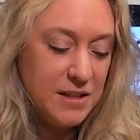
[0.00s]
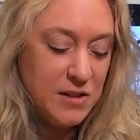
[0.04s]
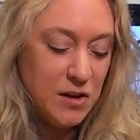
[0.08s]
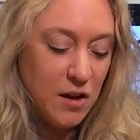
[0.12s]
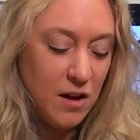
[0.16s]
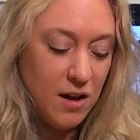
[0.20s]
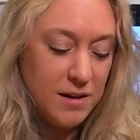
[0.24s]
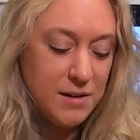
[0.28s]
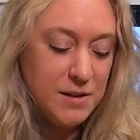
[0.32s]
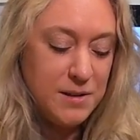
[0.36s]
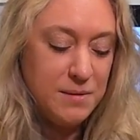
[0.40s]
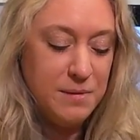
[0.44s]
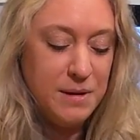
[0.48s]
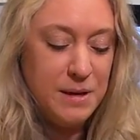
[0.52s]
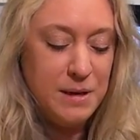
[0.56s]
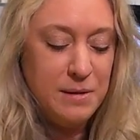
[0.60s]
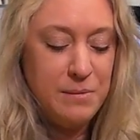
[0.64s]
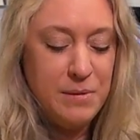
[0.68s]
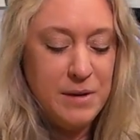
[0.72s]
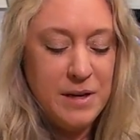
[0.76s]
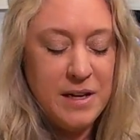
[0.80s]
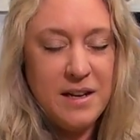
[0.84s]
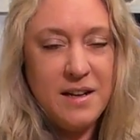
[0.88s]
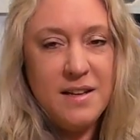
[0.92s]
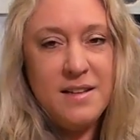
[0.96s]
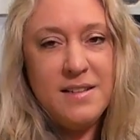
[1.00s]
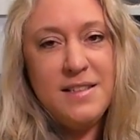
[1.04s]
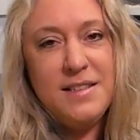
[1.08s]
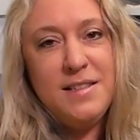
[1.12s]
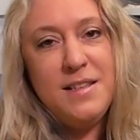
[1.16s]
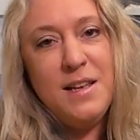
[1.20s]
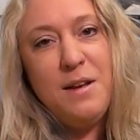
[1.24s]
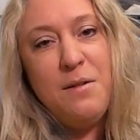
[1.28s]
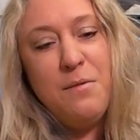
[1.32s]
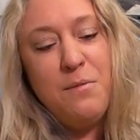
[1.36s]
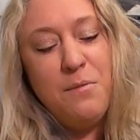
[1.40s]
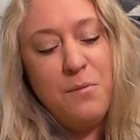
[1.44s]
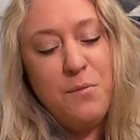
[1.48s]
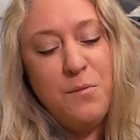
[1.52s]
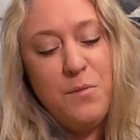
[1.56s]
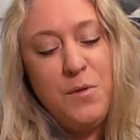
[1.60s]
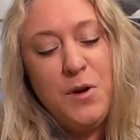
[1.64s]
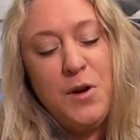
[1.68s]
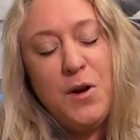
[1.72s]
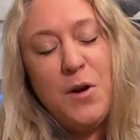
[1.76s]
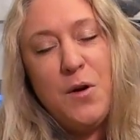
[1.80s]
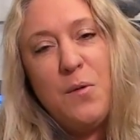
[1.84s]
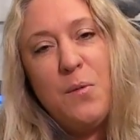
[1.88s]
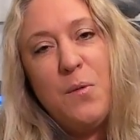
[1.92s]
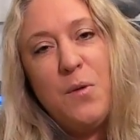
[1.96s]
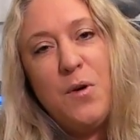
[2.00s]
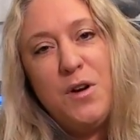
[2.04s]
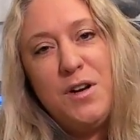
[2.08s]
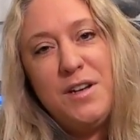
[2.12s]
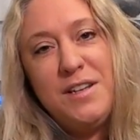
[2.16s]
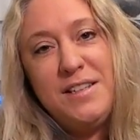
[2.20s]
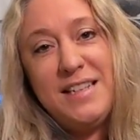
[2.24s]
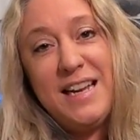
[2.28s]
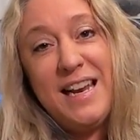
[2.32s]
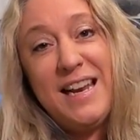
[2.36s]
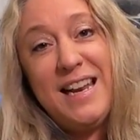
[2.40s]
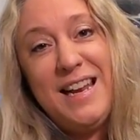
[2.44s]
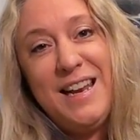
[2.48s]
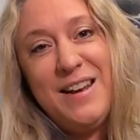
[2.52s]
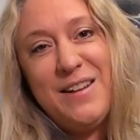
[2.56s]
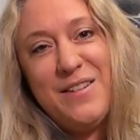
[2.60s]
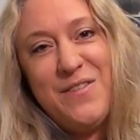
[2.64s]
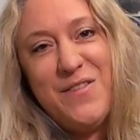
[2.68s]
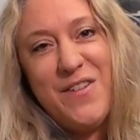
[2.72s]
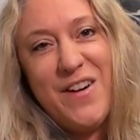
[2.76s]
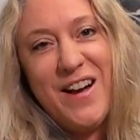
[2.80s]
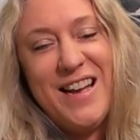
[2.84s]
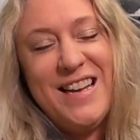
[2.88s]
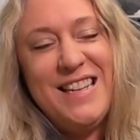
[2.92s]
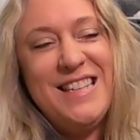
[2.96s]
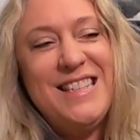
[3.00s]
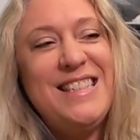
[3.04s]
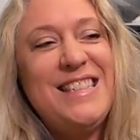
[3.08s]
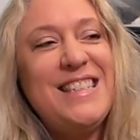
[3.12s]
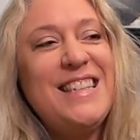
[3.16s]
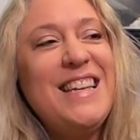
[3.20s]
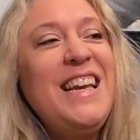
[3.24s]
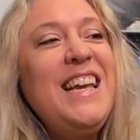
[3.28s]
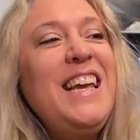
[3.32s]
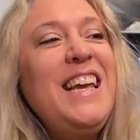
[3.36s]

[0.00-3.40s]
talk to me because they, wanted dating advice.